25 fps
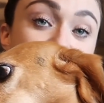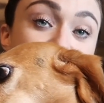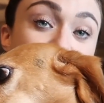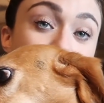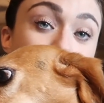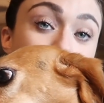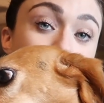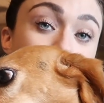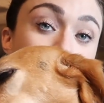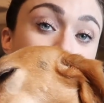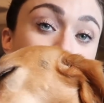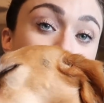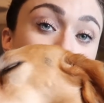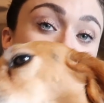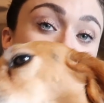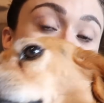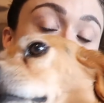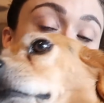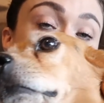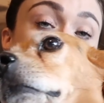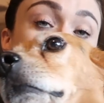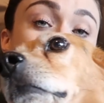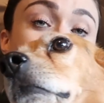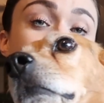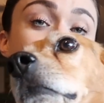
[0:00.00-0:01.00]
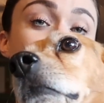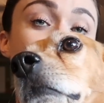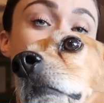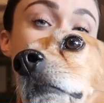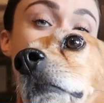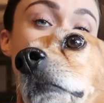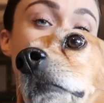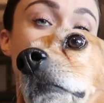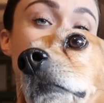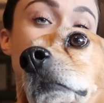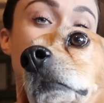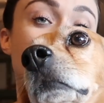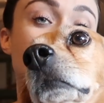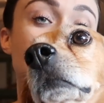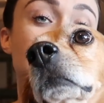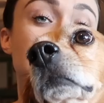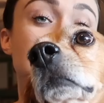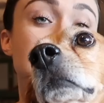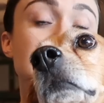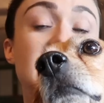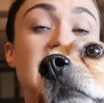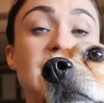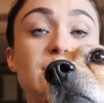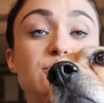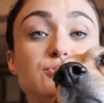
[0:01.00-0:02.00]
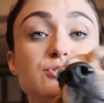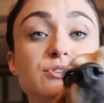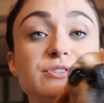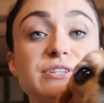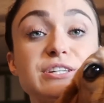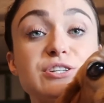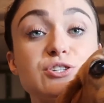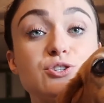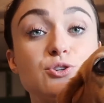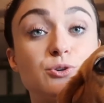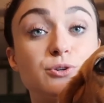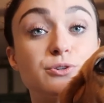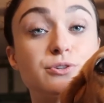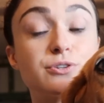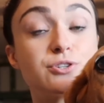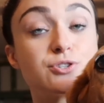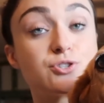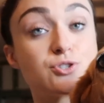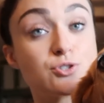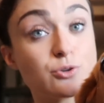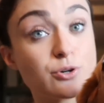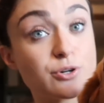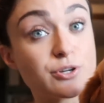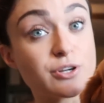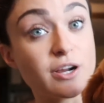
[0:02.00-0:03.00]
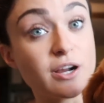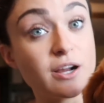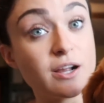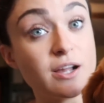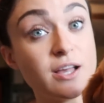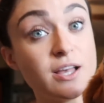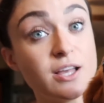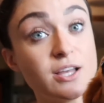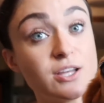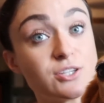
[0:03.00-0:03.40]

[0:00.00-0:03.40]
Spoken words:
So her nails have gotten naturally shorter and shorter.